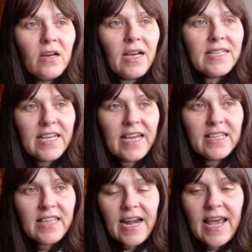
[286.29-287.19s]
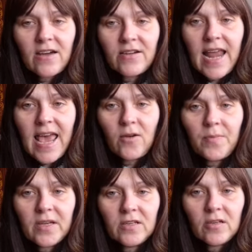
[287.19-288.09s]
I take that out now
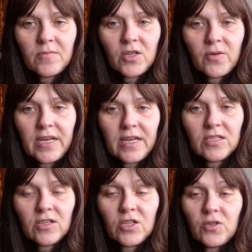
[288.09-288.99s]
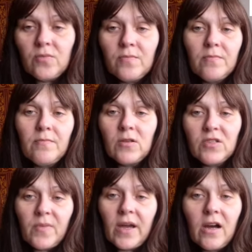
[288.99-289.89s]
because I'm doing, because I do,
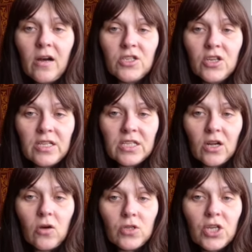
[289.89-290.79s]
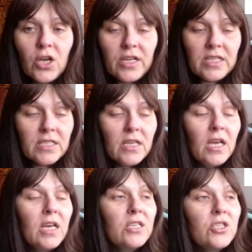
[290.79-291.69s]
most of my car journeys are long journeys.
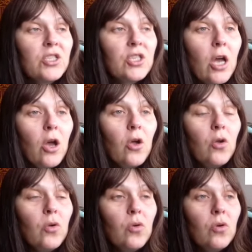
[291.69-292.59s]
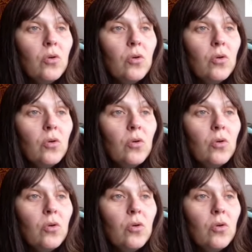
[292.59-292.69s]
So